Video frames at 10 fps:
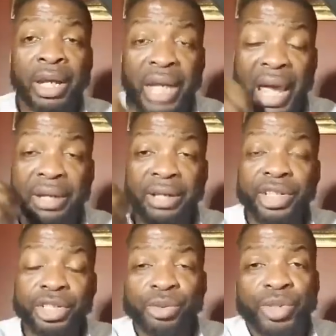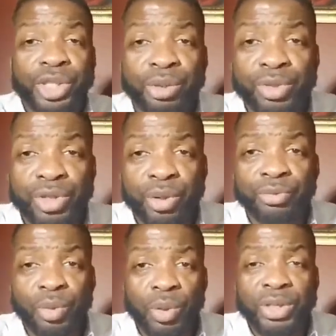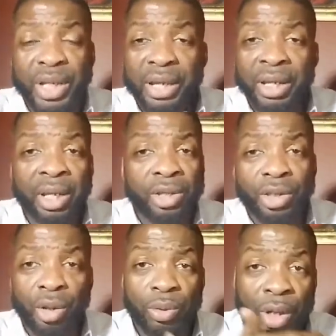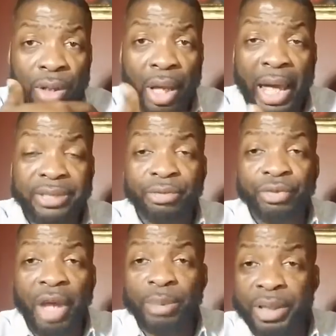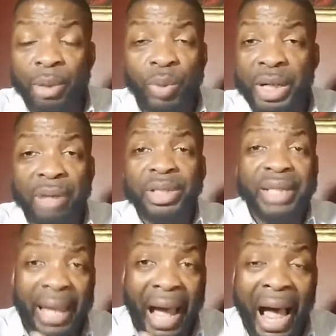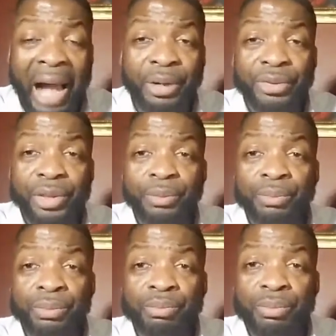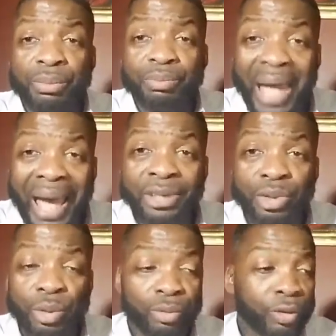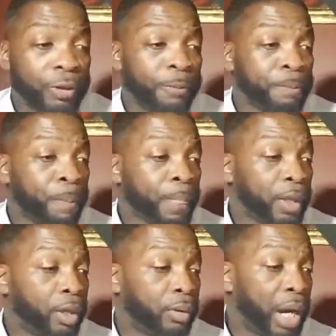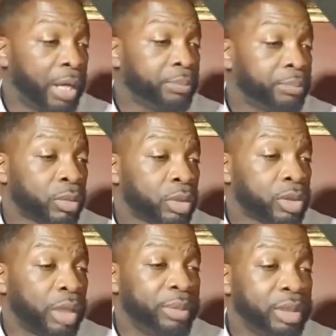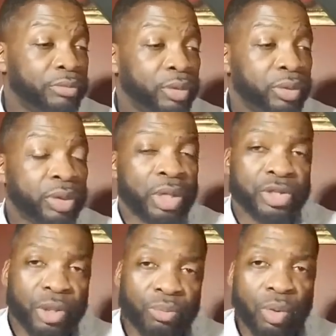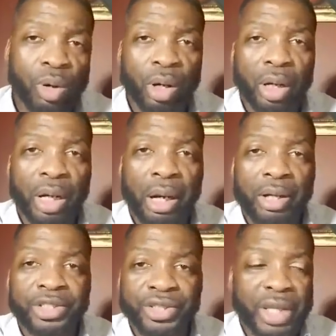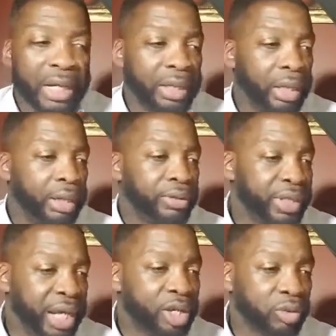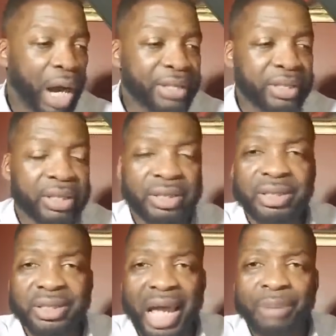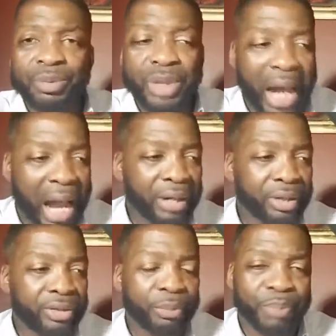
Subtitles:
additional children. So of course, they, as a family, they went out, they honored the Passover. All right. So let me give you some more understanding here. Did Christ and his disciples honor the